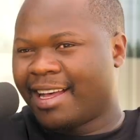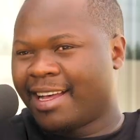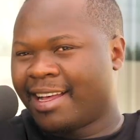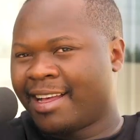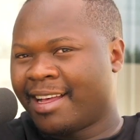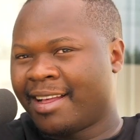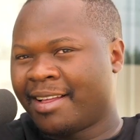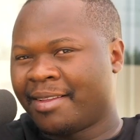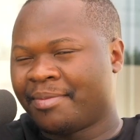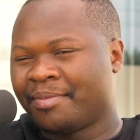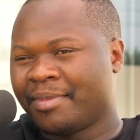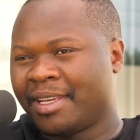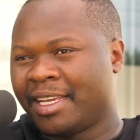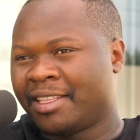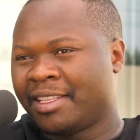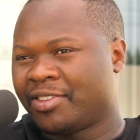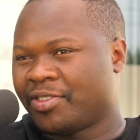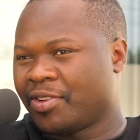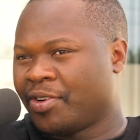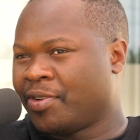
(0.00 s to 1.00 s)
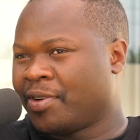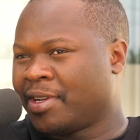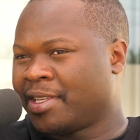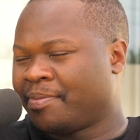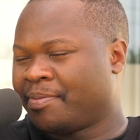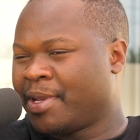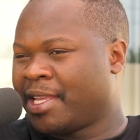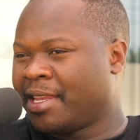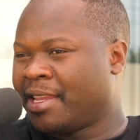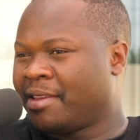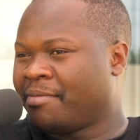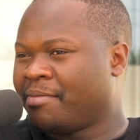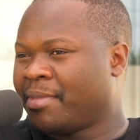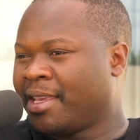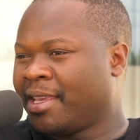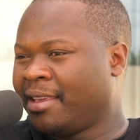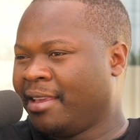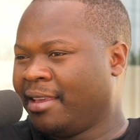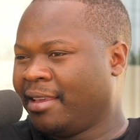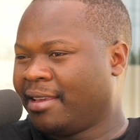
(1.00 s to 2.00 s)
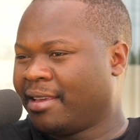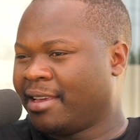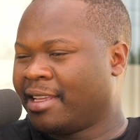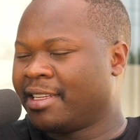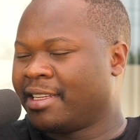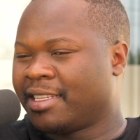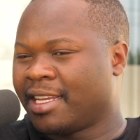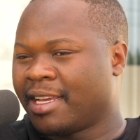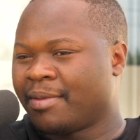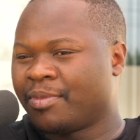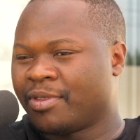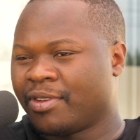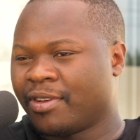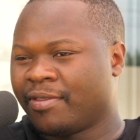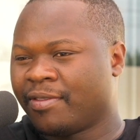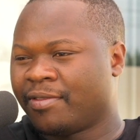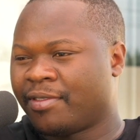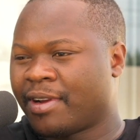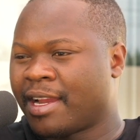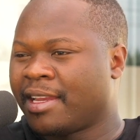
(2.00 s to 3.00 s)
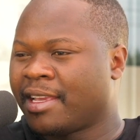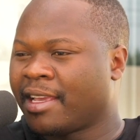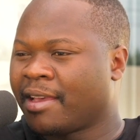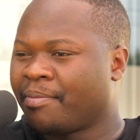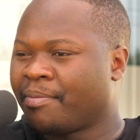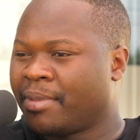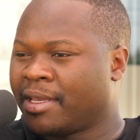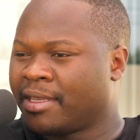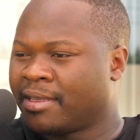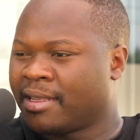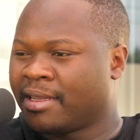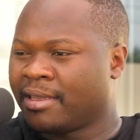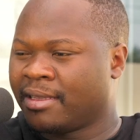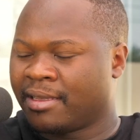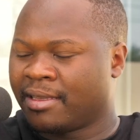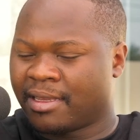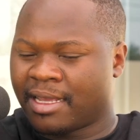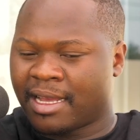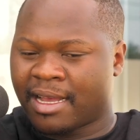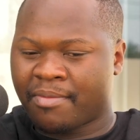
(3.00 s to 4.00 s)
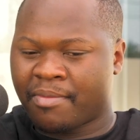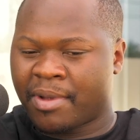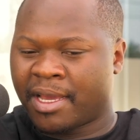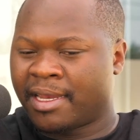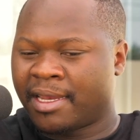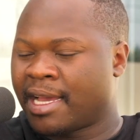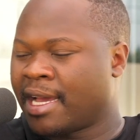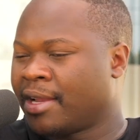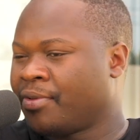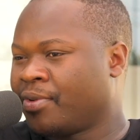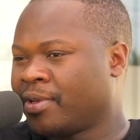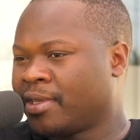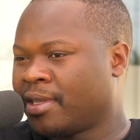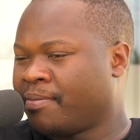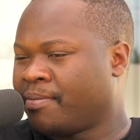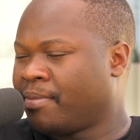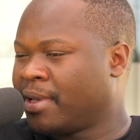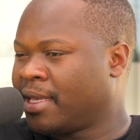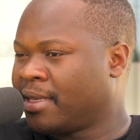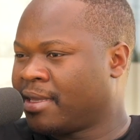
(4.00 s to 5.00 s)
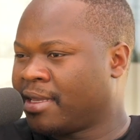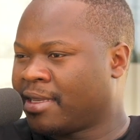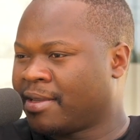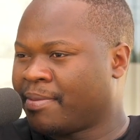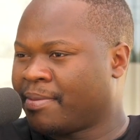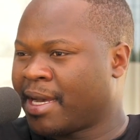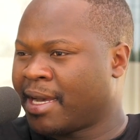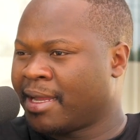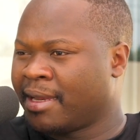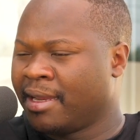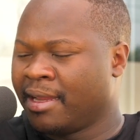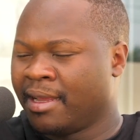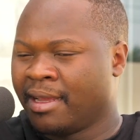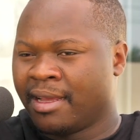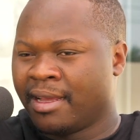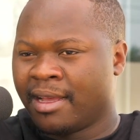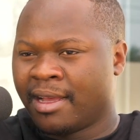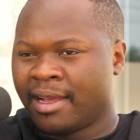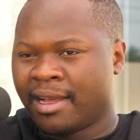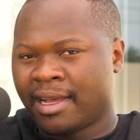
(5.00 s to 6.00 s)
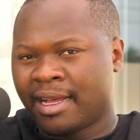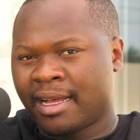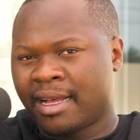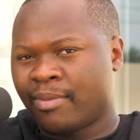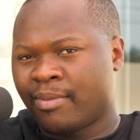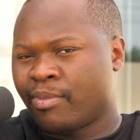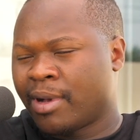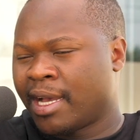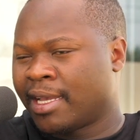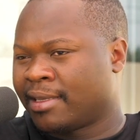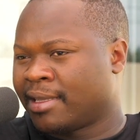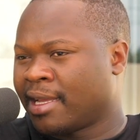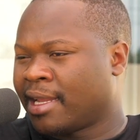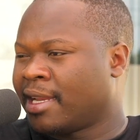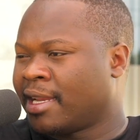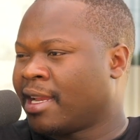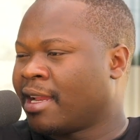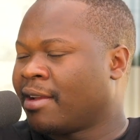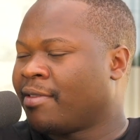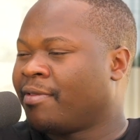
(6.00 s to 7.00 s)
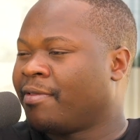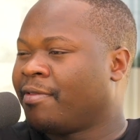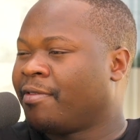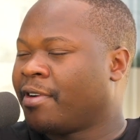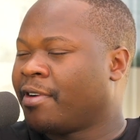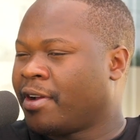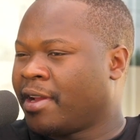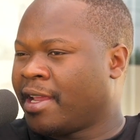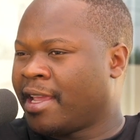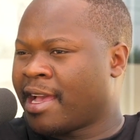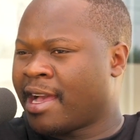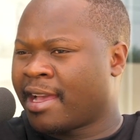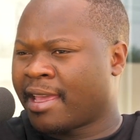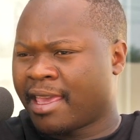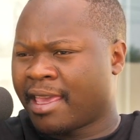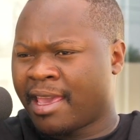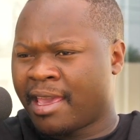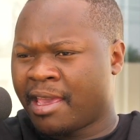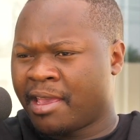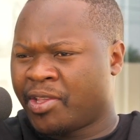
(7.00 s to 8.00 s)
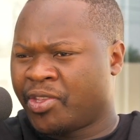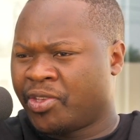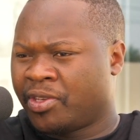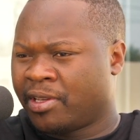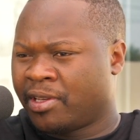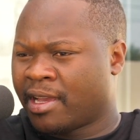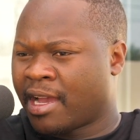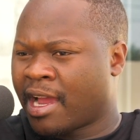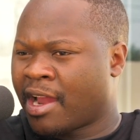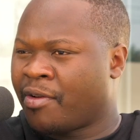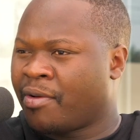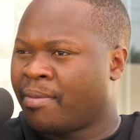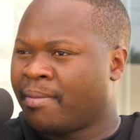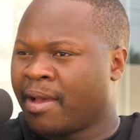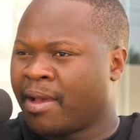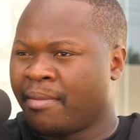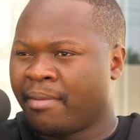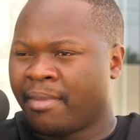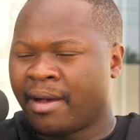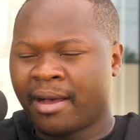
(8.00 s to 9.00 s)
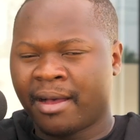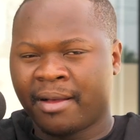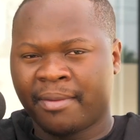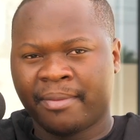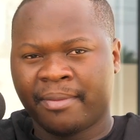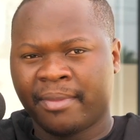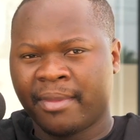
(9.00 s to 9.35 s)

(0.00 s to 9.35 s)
it's always been in me in terms of running a business. My dad was a businessman. I started at a very young age. I remember